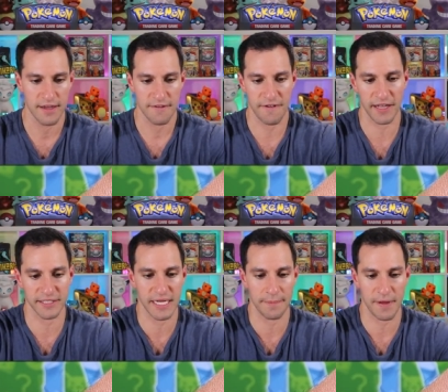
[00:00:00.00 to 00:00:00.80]

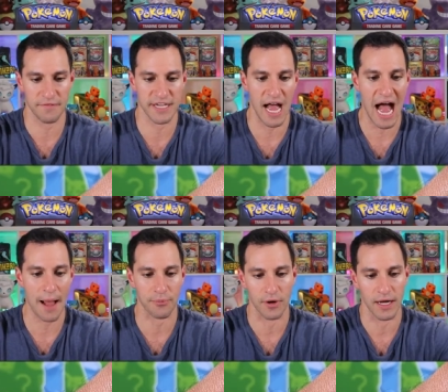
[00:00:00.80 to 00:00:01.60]
Phantom of the
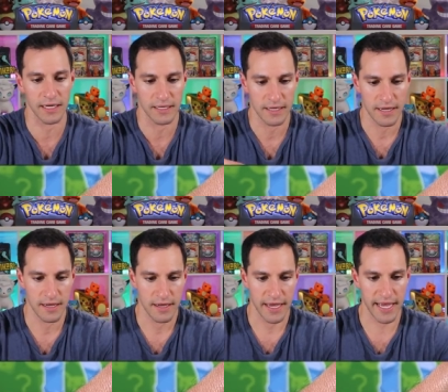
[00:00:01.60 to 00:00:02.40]
Opera
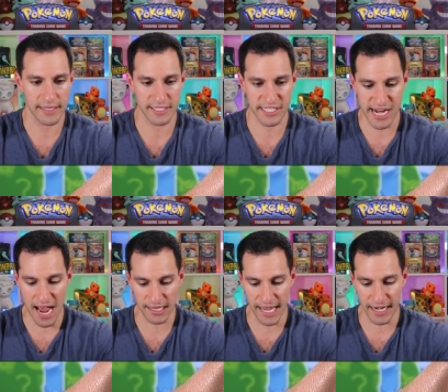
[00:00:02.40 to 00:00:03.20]
and
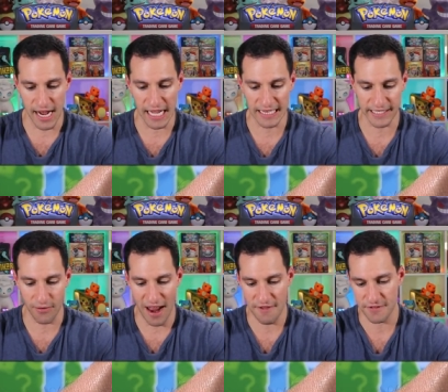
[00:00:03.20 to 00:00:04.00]
Stalin
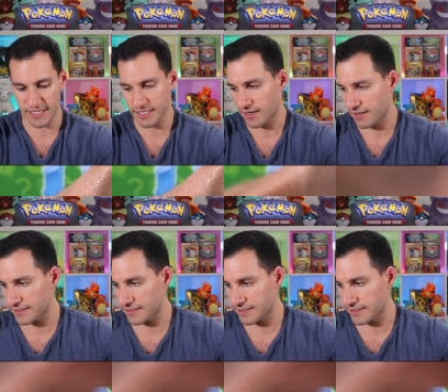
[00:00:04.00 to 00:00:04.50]
holographic card.